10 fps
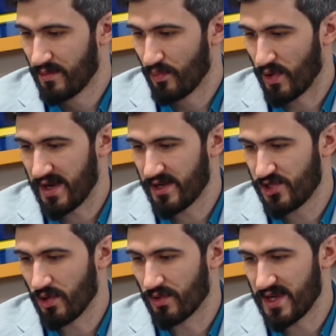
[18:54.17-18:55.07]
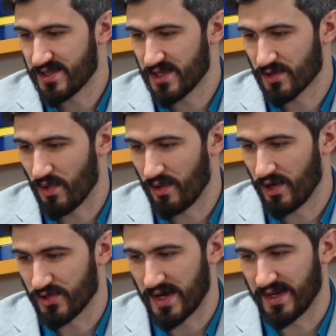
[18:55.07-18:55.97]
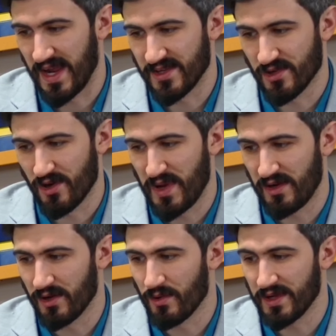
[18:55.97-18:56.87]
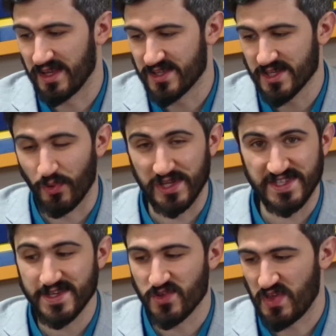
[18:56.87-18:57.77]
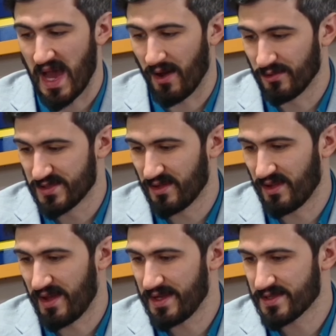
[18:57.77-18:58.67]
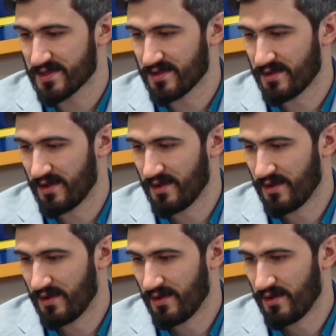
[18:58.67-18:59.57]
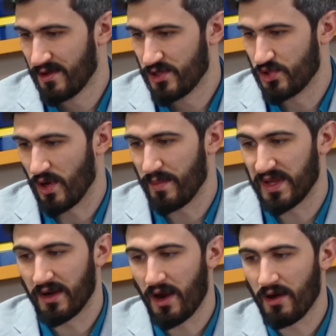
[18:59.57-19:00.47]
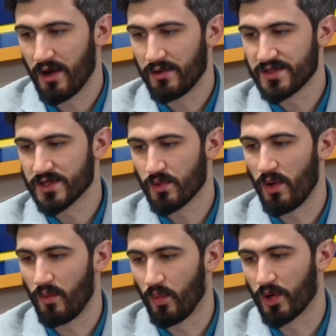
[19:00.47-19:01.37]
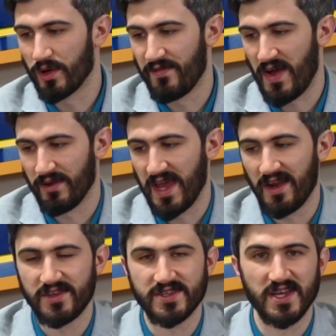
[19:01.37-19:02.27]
Brianna Joe Gray says, quote, you're trying to cancel her, Ben, unquote, getting 6,600 likes. Joy Manayaro says, quote, we're going to follow Candace,